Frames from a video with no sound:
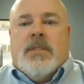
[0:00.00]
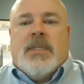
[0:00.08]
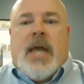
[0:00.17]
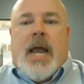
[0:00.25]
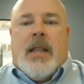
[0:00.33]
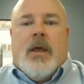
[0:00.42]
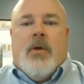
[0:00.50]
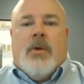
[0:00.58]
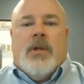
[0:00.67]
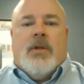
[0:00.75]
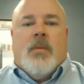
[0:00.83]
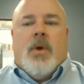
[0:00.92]

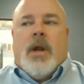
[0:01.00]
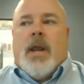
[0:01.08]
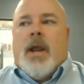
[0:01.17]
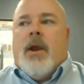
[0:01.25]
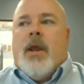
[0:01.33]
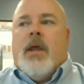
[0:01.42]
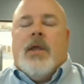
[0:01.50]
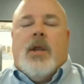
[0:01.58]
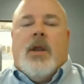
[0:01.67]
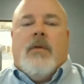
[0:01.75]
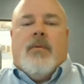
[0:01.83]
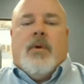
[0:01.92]
siloed into one area.
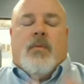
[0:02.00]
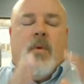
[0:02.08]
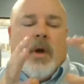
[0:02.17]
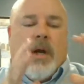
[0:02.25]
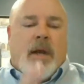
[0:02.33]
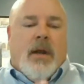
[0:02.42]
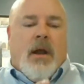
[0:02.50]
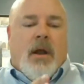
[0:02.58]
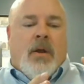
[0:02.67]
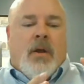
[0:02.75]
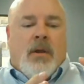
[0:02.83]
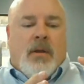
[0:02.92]
You know, if we're working
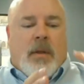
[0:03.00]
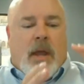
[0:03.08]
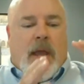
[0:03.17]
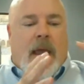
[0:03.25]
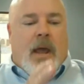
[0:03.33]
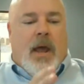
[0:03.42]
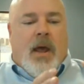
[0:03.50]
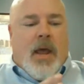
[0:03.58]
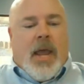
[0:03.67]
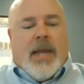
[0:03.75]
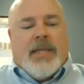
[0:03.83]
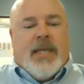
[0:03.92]
on
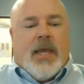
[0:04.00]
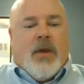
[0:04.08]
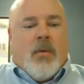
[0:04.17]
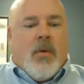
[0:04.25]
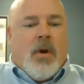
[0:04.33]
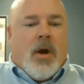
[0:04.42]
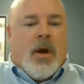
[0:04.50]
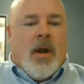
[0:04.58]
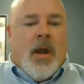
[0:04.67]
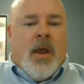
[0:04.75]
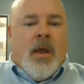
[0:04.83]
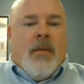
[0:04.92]
AT at
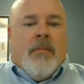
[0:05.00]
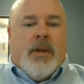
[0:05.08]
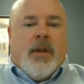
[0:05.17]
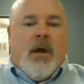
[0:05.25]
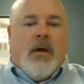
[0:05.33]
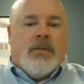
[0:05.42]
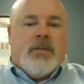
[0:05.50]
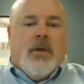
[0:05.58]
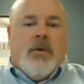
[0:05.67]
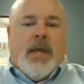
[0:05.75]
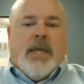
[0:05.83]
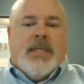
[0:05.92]
work, but
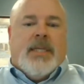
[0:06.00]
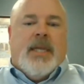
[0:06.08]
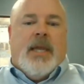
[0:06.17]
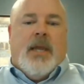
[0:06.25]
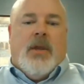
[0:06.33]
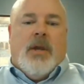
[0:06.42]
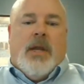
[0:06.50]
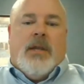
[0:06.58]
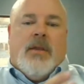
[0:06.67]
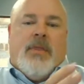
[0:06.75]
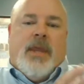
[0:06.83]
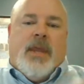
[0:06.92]
also AT, you
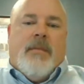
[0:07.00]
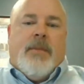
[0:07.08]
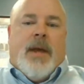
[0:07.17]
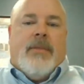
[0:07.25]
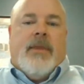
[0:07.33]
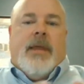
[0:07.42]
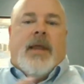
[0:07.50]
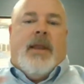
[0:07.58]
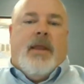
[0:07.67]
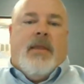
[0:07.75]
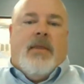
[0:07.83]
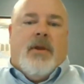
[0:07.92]
need to think about that
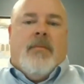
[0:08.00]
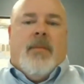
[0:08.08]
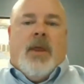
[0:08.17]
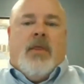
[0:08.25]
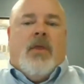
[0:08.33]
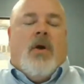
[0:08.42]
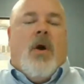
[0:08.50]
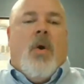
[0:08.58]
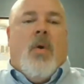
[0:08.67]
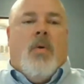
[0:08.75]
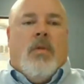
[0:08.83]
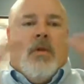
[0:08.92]
in
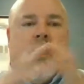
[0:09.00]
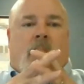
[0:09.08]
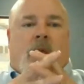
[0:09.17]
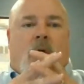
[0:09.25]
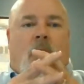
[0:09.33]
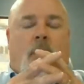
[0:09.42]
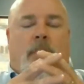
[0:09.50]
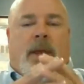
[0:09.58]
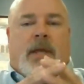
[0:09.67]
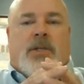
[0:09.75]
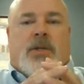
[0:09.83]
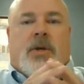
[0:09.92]
the whole
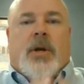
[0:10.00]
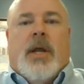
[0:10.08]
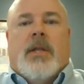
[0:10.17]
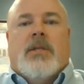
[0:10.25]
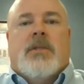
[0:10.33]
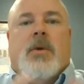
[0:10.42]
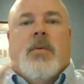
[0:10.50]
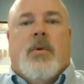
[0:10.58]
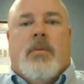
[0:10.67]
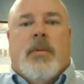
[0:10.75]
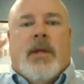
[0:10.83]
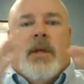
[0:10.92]
picture. And so
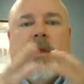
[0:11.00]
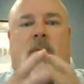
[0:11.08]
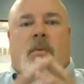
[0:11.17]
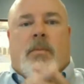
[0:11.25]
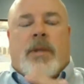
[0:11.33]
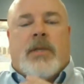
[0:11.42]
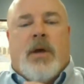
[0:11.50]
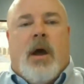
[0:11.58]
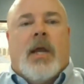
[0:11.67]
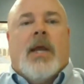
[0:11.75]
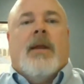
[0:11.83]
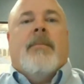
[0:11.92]
we'll be
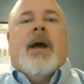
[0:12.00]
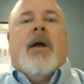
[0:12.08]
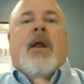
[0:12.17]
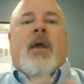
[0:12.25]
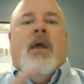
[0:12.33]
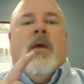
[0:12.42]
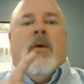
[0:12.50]
talking about,